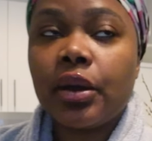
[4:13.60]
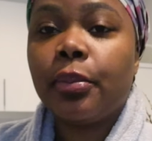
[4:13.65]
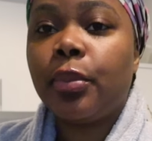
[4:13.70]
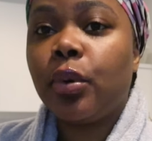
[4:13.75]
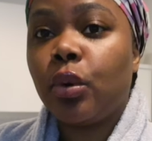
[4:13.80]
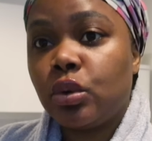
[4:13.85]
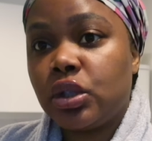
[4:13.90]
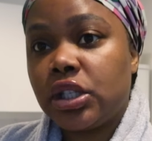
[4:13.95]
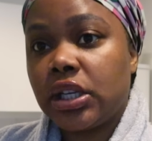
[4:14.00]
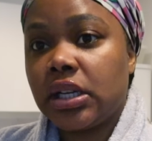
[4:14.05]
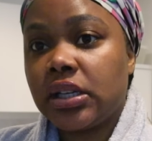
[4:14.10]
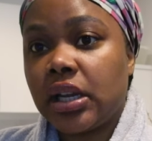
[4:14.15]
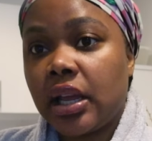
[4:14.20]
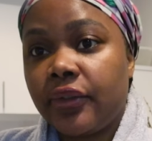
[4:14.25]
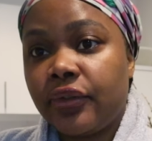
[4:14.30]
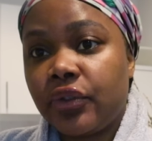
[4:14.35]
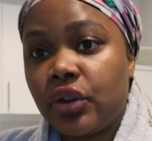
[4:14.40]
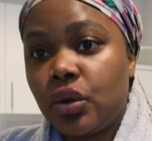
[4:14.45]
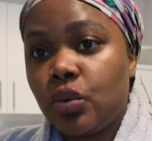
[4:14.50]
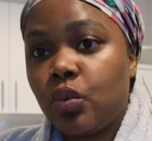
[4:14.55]
important
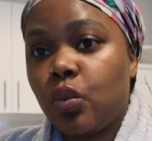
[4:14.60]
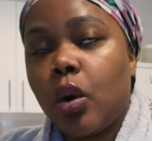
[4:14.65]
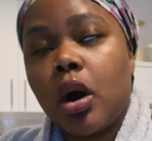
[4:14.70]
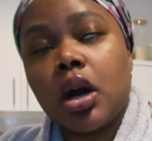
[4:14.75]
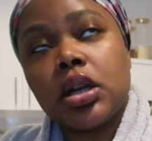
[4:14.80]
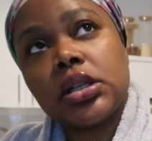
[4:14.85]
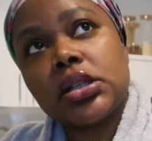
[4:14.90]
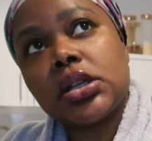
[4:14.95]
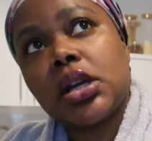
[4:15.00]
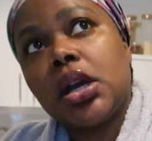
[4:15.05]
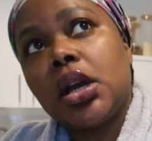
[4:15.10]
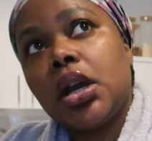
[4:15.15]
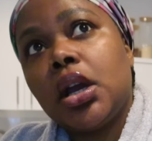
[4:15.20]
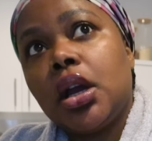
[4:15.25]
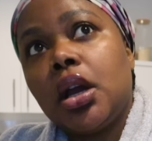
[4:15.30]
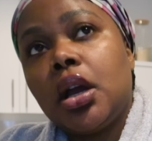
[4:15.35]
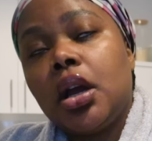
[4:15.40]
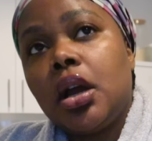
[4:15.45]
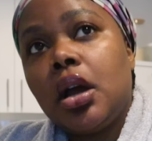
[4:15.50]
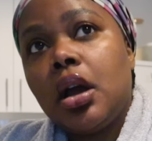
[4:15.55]
if you want
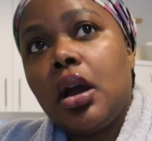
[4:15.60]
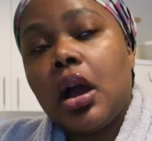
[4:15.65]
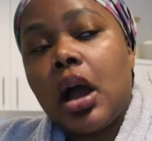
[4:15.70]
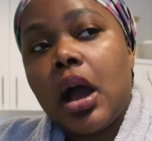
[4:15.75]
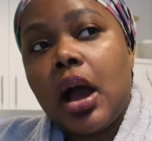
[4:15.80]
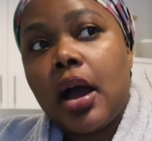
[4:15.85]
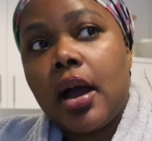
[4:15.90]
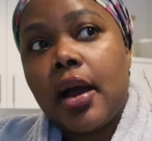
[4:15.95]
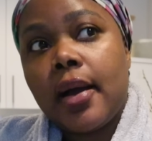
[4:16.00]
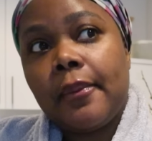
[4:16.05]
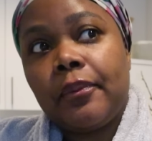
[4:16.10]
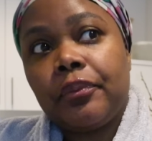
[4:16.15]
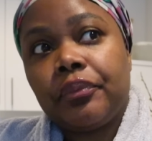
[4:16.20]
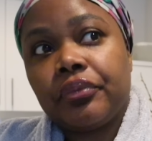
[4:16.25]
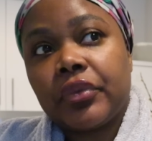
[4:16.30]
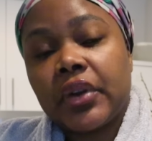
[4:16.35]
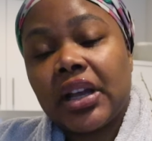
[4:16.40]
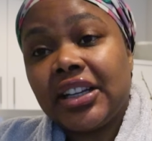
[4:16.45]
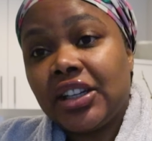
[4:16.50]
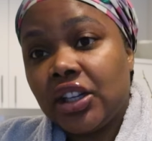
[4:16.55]

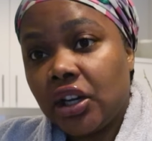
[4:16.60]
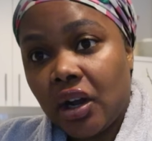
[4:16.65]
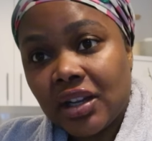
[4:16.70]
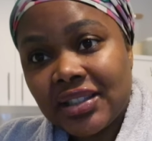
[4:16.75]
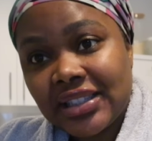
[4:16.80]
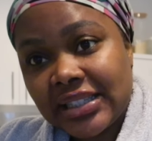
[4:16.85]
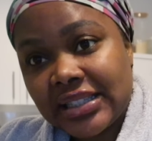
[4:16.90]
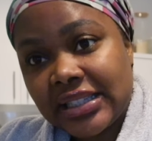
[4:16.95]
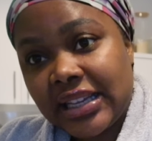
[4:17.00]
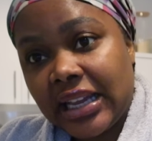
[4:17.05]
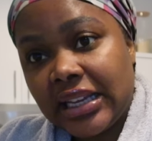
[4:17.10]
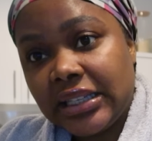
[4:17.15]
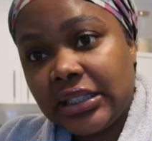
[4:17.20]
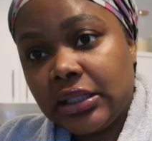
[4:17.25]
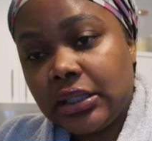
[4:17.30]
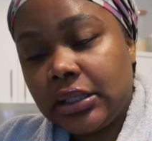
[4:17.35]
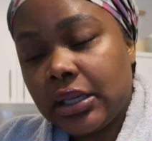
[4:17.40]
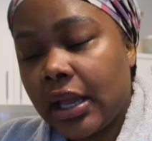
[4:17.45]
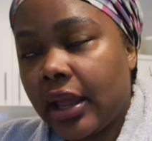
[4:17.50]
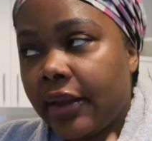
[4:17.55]
um, glass
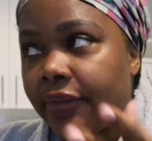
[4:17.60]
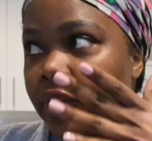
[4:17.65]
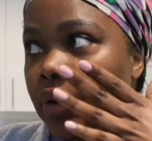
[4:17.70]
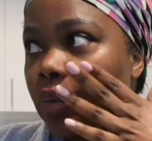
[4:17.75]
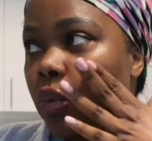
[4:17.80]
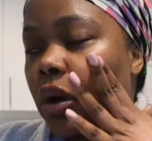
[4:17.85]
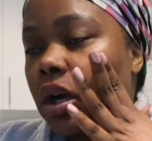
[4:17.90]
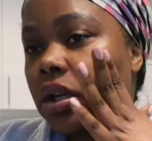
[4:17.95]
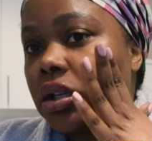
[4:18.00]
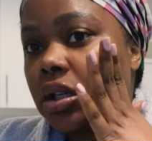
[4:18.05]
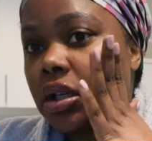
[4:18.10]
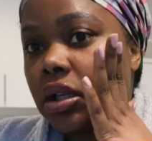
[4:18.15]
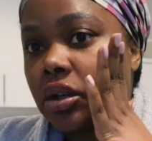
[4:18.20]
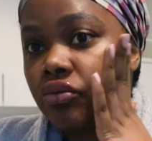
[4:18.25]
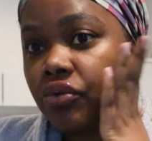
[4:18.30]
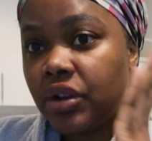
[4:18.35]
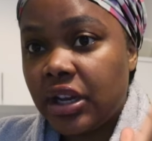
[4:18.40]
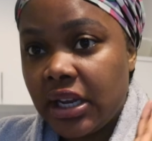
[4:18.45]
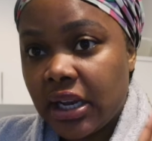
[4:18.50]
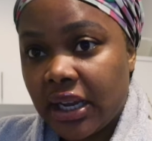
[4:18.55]
skin, if you want
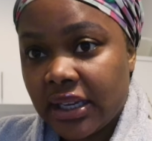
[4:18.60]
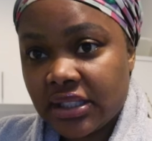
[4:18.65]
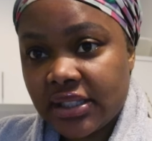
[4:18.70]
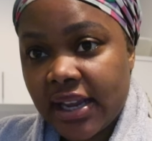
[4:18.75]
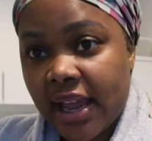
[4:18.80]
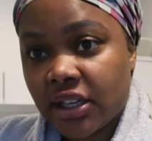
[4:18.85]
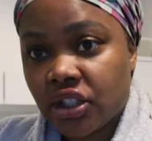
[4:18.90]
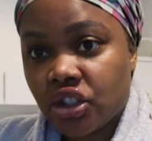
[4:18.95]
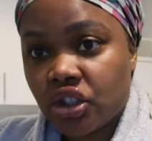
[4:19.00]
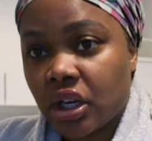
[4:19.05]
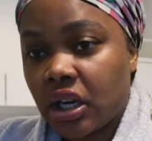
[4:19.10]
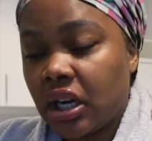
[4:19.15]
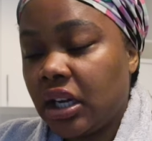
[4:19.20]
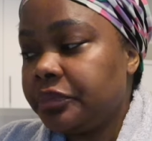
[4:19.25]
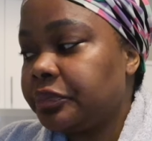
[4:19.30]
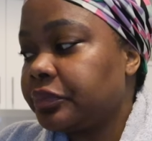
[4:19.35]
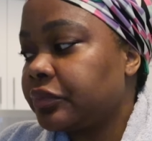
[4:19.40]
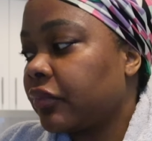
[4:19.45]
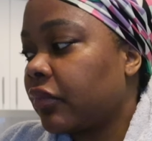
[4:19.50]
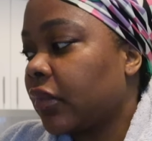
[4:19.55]
really nice texture,
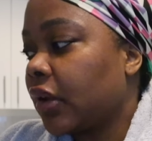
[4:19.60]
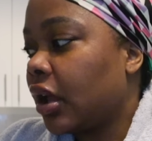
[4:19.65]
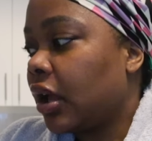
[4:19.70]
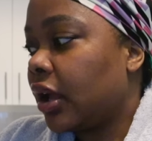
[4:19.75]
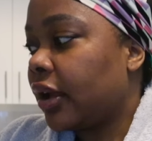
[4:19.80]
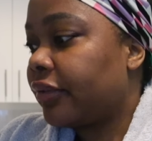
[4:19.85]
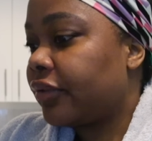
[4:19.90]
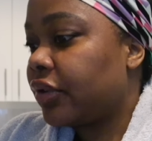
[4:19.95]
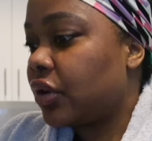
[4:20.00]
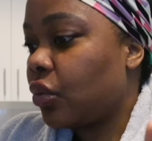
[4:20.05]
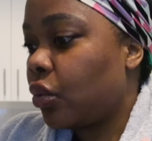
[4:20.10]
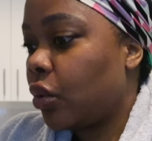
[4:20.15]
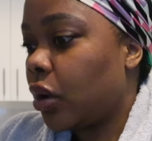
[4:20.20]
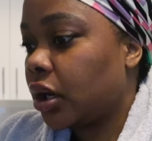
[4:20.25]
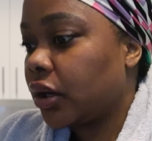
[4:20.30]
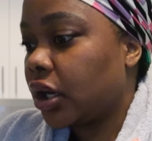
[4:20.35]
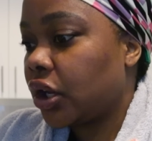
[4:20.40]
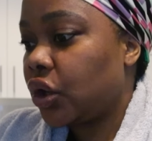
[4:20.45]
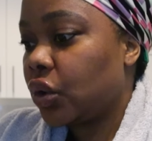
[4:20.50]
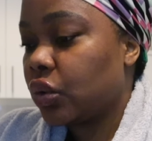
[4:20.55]
if you
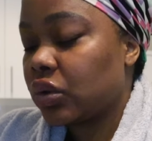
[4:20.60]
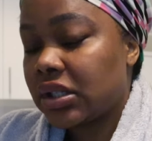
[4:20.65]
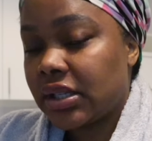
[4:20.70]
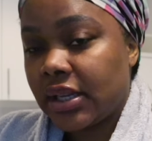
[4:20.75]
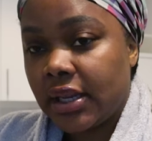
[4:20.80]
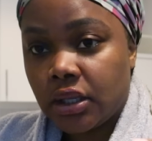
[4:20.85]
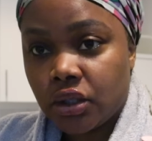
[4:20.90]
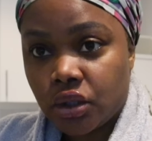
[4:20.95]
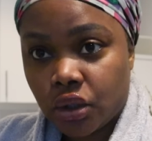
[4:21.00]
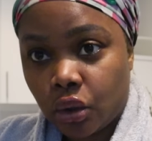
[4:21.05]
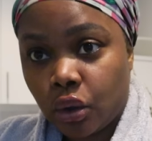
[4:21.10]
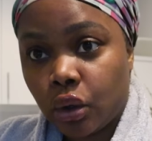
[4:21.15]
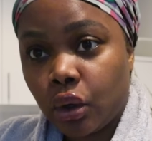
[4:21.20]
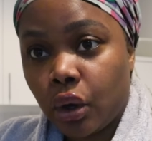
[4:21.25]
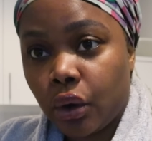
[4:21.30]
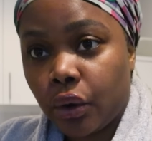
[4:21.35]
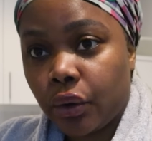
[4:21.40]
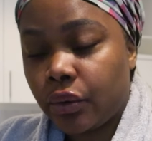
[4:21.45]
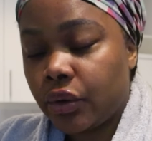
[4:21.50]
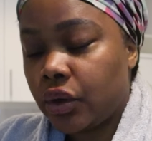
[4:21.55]
want your skin to
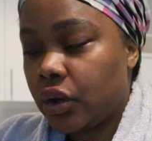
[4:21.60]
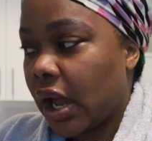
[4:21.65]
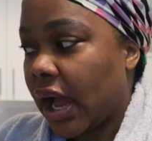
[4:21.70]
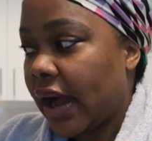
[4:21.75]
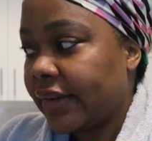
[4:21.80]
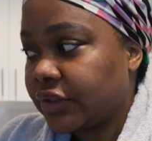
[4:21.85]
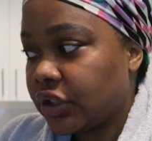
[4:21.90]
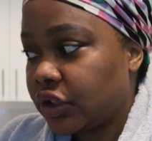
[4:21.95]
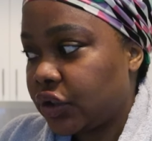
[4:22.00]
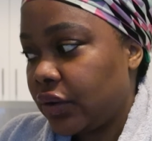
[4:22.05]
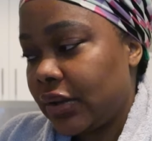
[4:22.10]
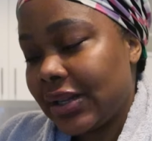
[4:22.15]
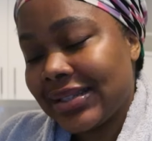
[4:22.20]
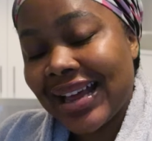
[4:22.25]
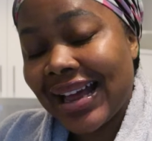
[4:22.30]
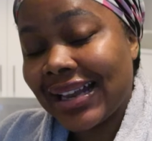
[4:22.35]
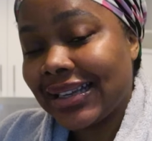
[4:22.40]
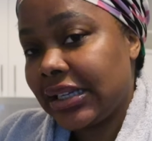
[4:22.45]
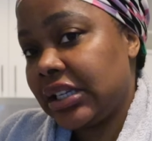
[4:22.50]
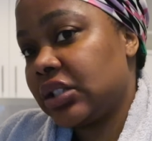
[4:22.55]
glow, you have to do this
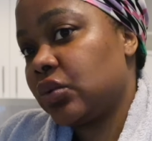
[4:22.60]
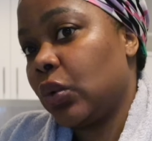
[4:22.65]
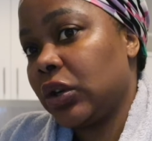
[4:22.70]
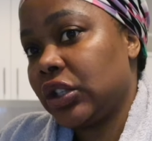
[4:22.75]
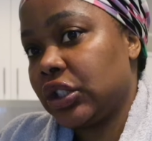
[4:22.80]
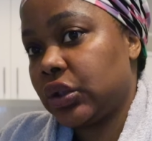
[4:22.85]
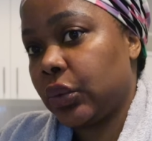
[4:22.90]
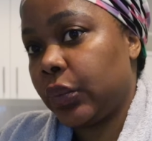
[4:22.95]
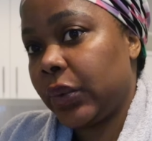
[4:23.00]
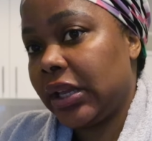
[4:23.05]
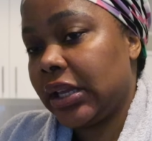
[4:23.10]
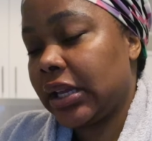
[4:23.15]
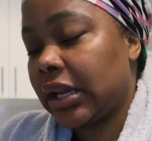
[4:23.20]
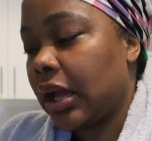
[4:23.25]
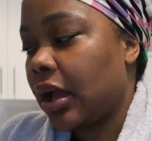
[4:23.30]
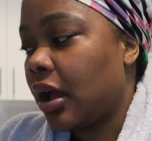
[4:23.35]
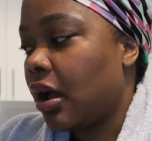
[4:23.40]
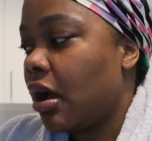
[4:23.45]
at least once a week.